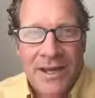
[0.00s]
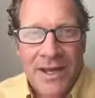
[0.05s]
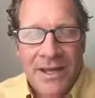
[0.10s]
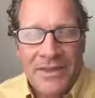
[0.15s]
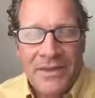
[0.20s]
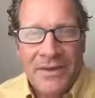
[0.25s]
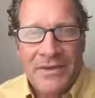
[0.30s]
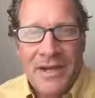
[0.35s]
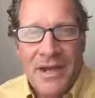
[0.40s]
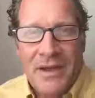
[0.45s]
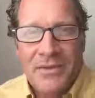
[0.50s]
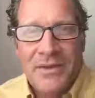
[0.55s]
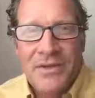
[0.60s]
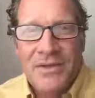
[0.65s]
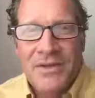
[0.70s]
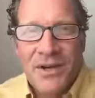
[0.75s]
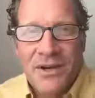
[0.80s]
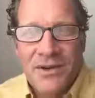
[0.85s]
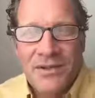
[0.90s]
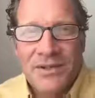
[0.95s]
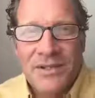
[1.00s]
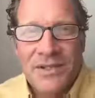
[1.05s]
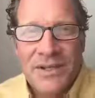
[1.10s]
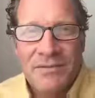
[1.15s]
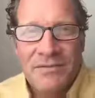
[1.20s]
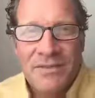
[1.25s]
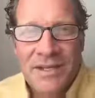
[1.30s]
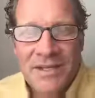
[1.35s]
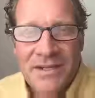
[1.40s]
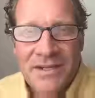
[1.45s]
and they're now the darling
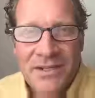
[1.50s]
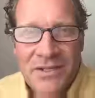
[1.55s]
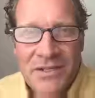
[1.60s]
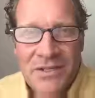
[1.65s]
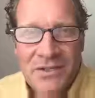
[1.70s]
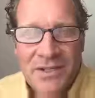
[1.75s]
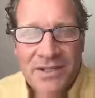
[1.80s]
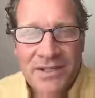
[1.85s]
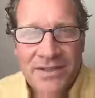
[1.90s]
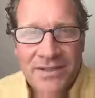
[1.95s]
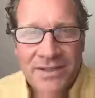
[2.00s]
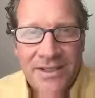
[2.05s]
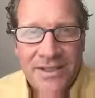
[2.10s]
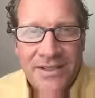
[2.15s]
of the industry